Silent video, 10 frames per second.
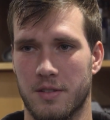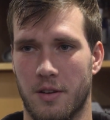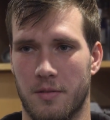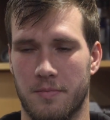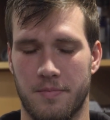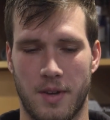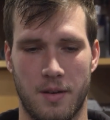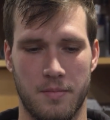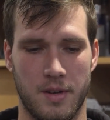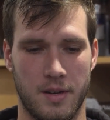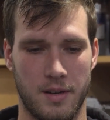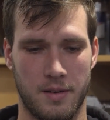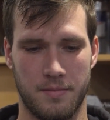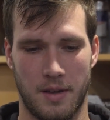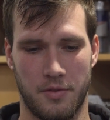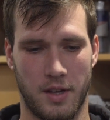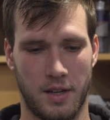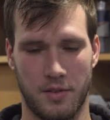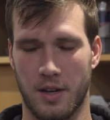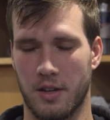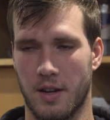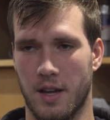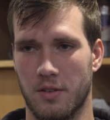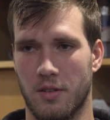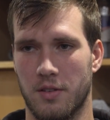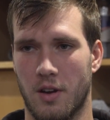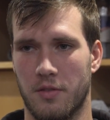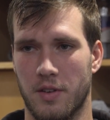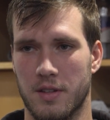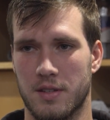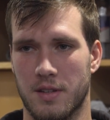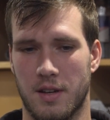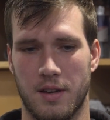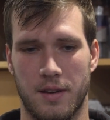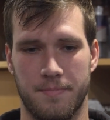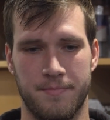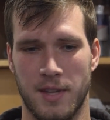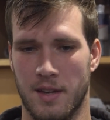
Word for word: So I'm uh, I feel like I've got a good handle on the offense. Uh,